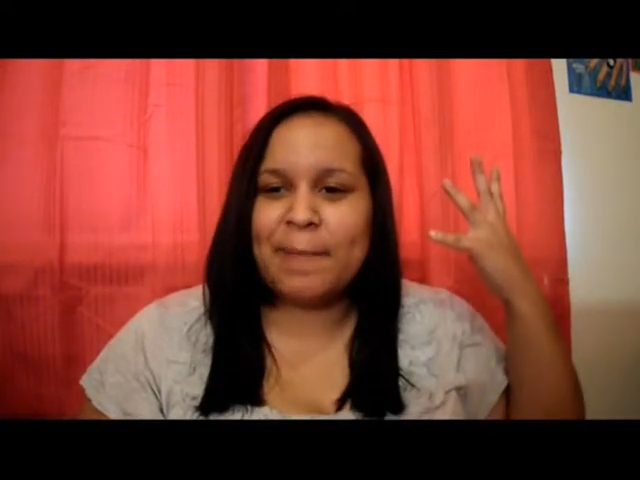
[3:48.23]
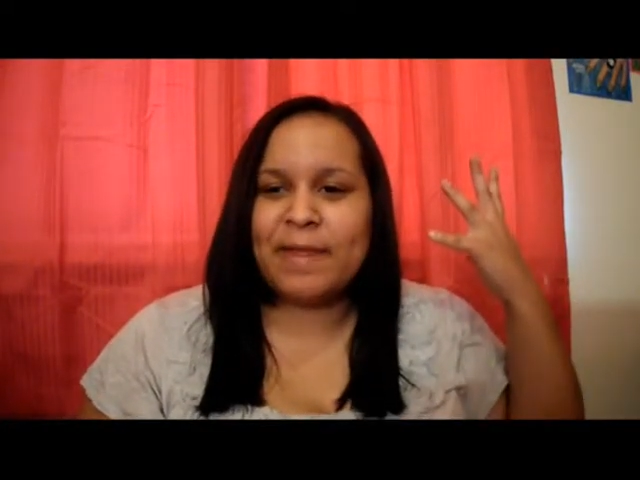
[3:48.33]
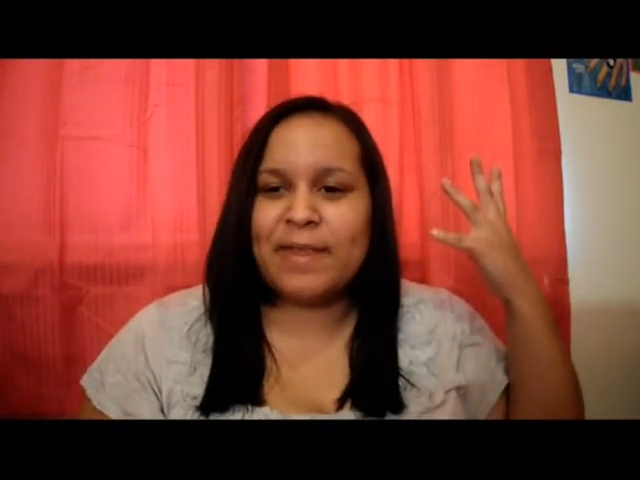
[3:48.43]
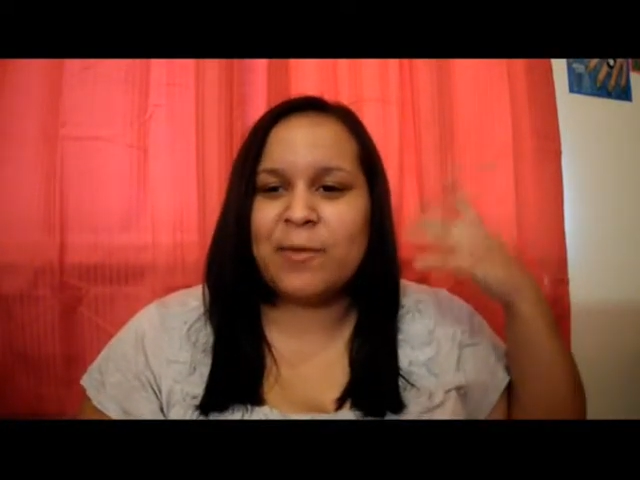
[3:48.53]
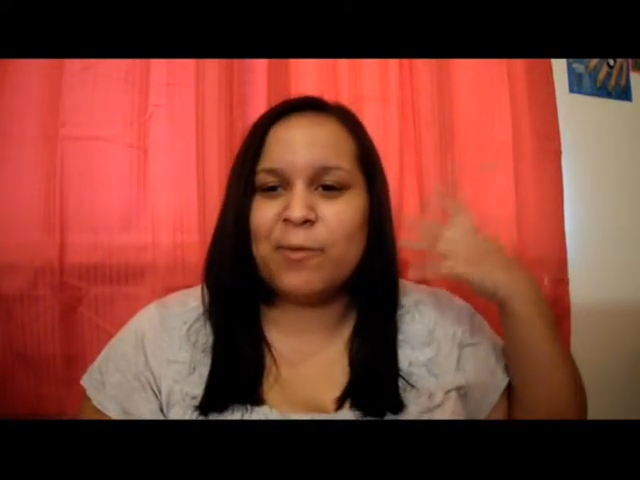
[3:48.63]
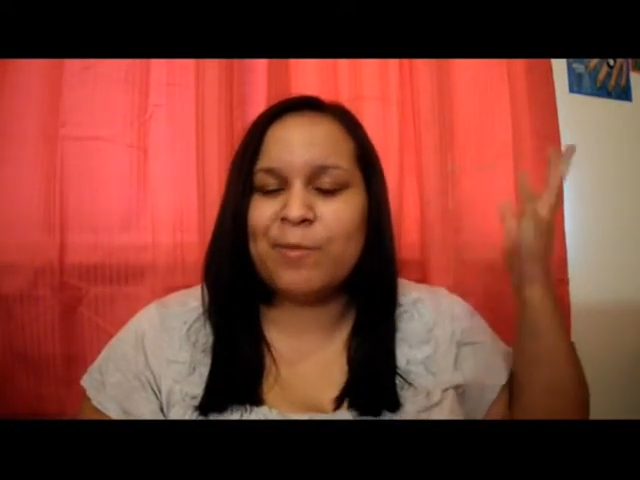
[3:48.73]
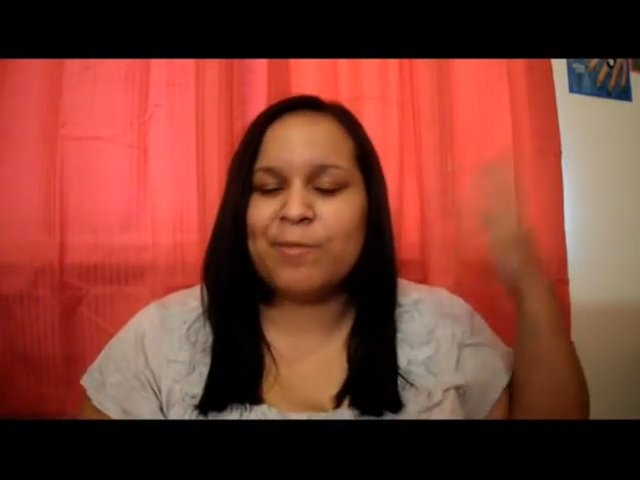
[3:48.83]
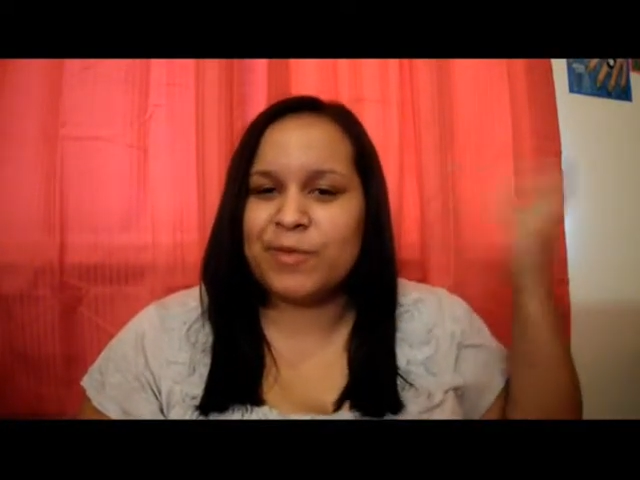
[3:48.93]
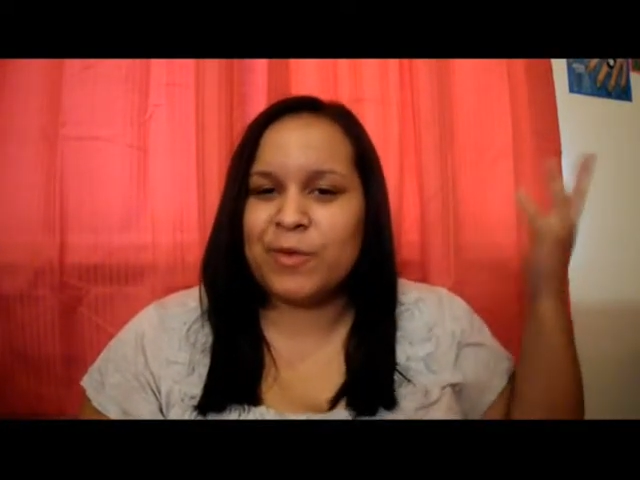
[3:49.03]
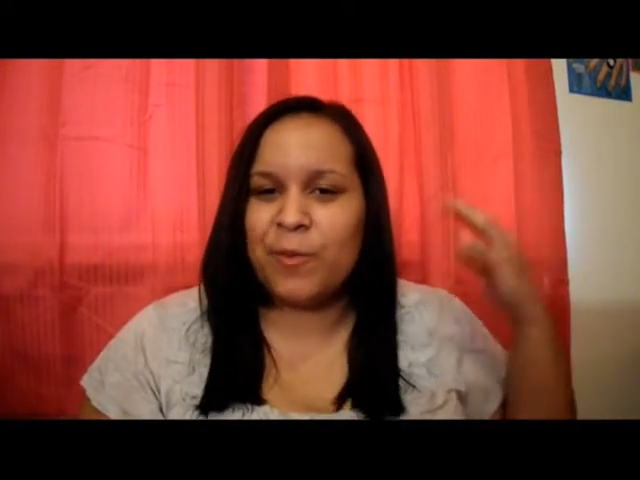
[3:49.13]
and then
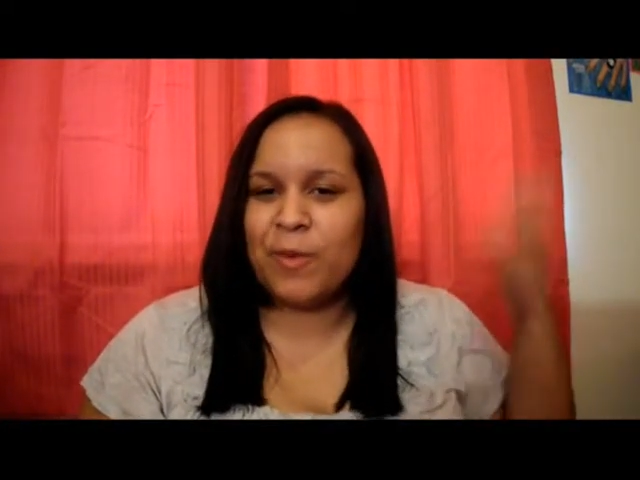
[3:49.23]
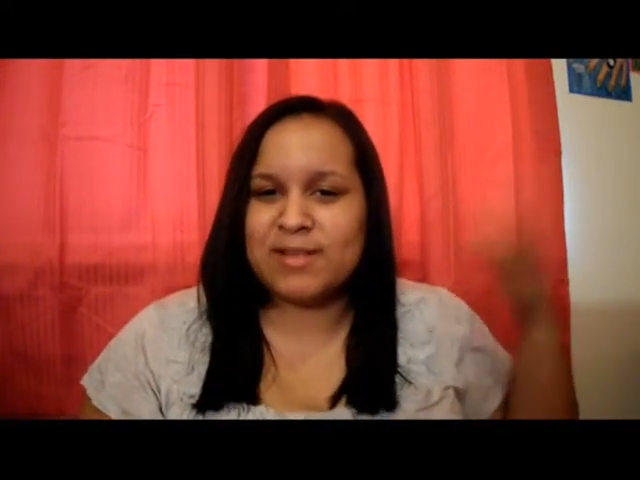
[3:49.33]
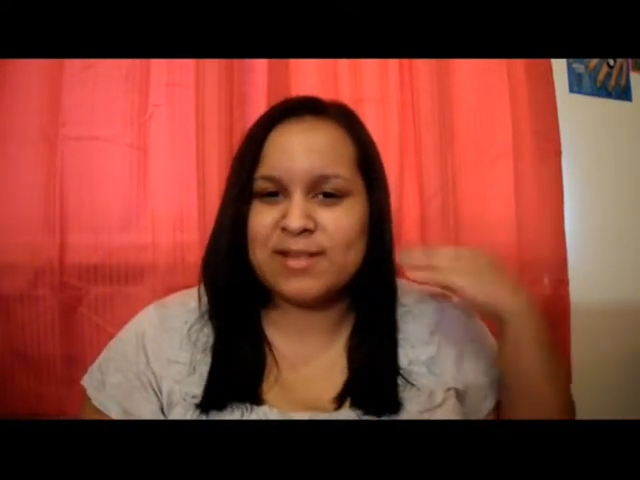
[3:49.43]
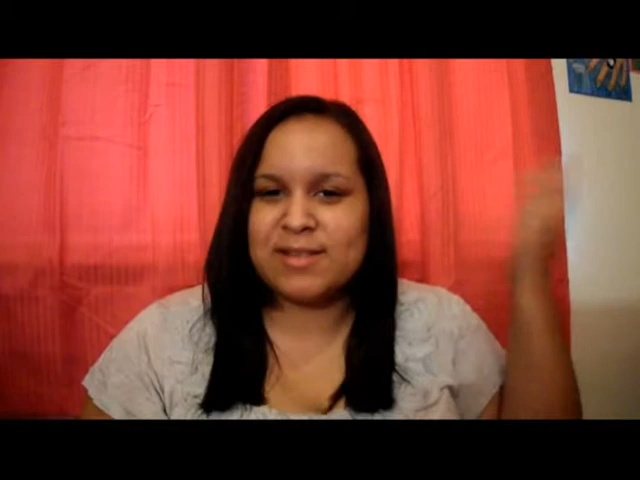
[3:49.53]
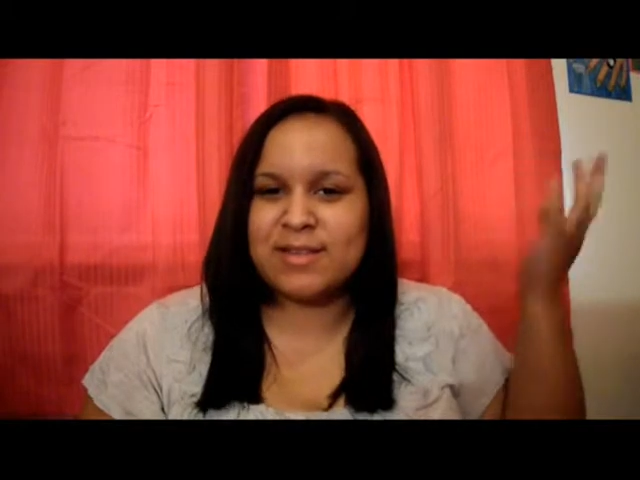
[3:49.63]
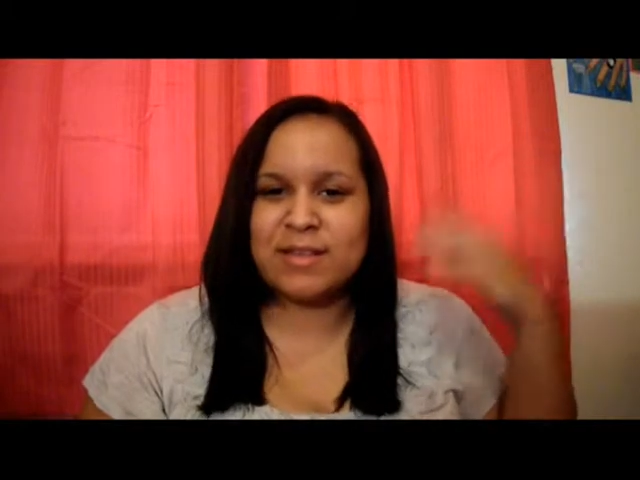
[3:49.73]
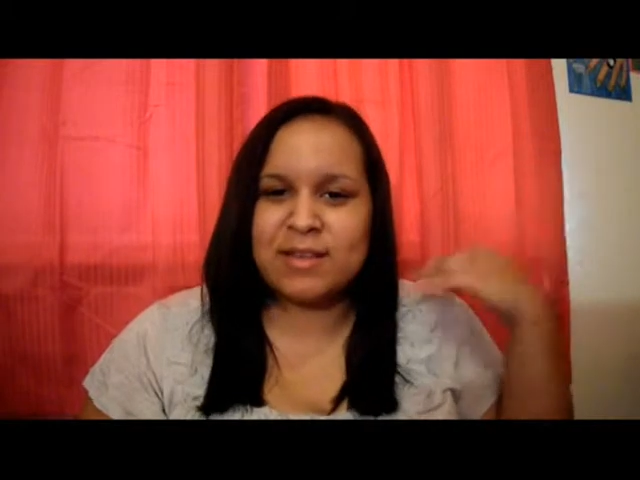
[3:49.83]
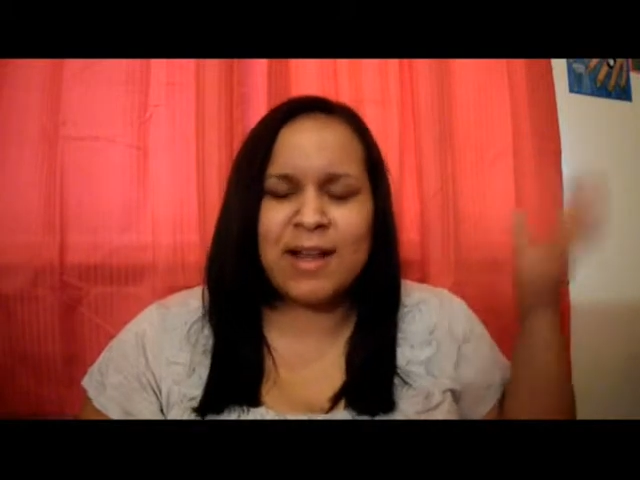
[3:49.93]
once